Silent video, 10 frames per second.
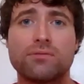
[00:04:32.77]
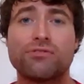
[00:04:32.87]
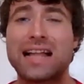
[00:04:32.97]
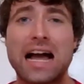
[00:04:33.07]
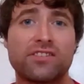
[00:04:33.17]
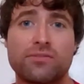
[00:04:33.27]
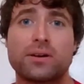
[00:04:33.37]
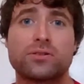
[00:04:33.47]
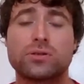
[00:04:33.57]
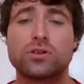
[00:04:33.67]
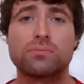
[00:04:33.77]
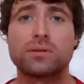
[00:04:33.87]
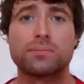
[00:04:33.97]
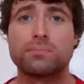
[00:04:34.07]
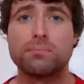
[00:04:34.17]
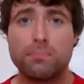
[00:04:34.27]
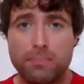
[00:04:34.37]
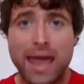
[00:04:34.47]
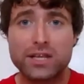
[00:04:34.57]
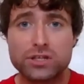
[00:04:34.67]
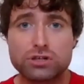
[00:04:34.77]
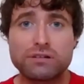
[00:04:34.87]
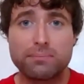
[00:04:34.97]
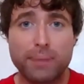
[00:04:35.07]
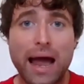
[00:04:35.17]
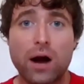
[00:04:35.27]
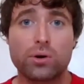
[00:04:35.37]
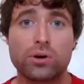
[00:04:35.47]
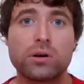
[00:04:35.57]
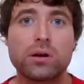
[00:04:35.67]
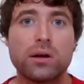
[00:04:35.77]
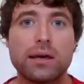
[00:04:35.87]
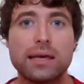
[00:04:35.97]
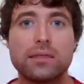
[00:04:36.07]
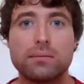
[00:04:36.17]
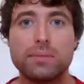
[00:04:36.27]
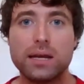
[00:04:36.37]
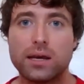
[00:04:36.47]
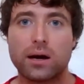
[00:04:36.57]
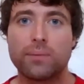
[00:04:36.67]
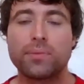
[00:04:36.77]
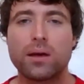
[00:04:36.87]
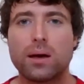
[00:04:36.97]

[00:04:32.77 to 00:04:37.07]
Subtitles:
for lack of a better term, the mainstream power in the media.